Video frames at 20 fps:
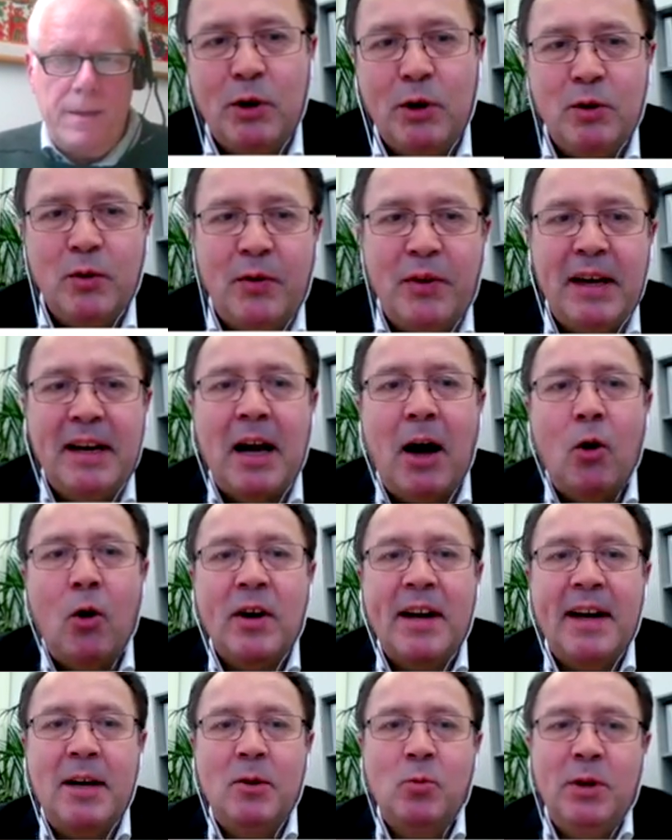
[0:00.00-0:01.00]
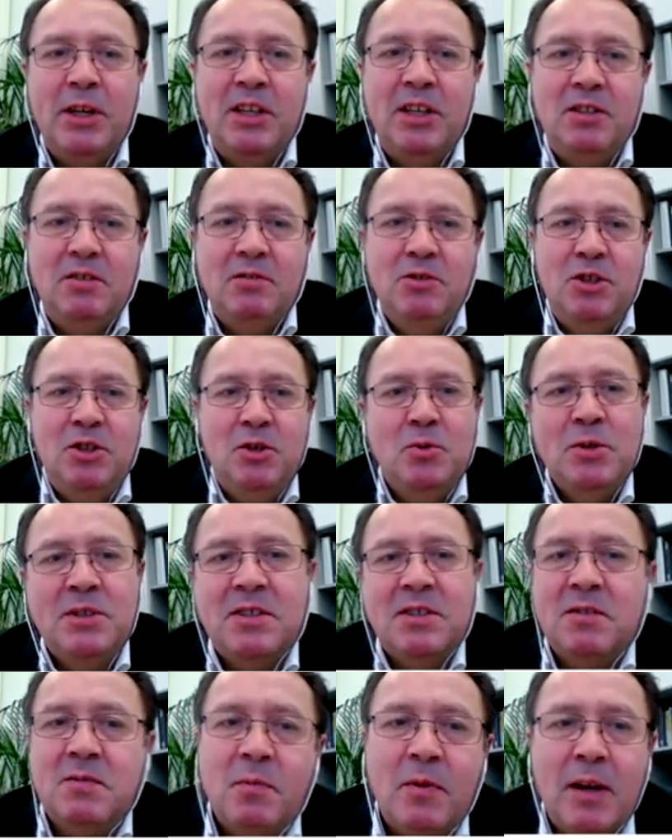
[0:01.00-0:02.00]
What do you think? How can we
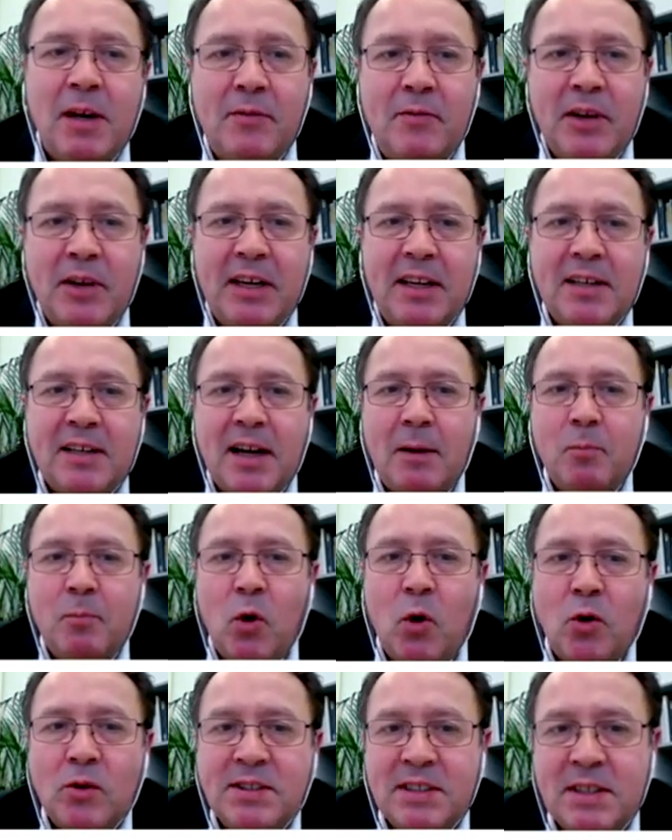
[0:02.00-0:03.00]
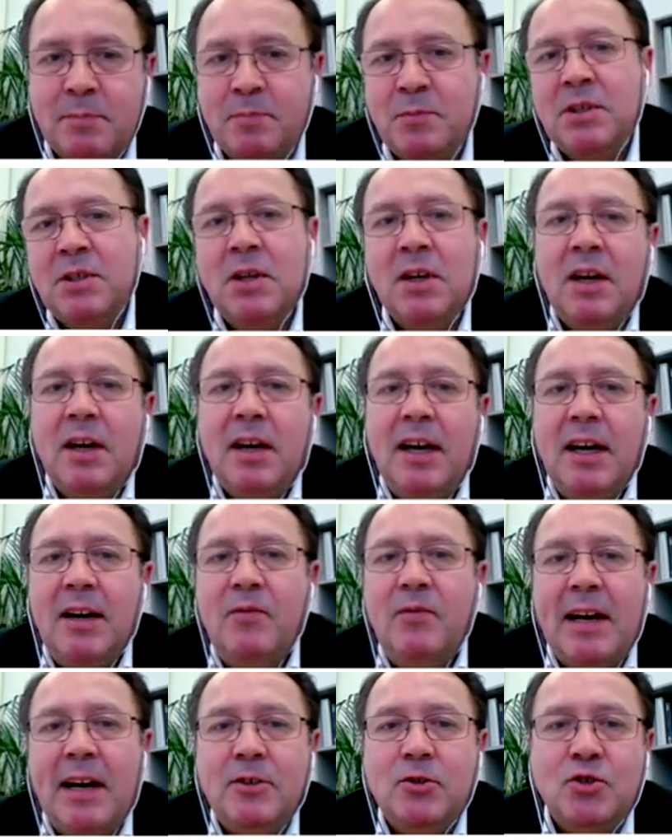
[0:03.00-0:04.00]
use the living income concept
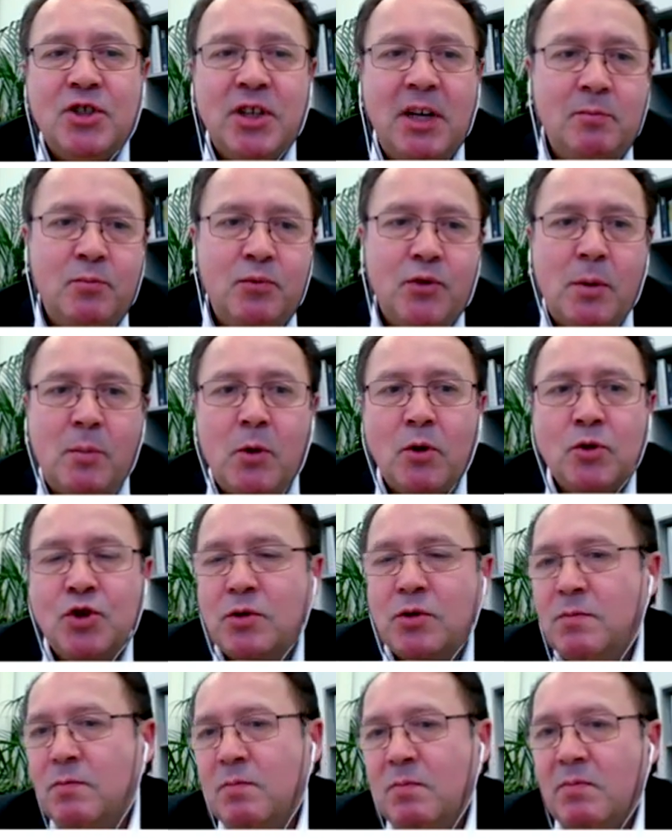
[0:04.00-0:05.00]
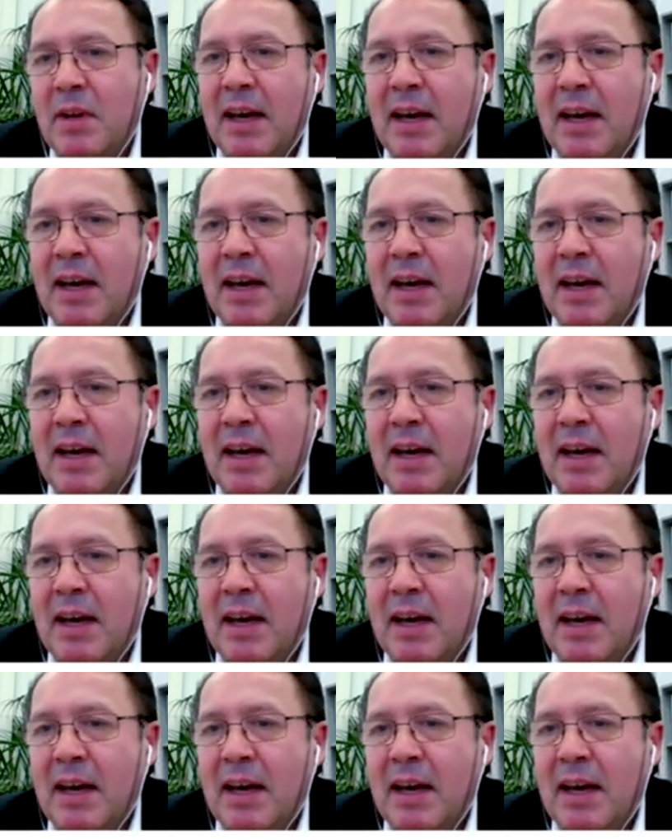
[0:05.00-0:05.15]
in value chain promotion?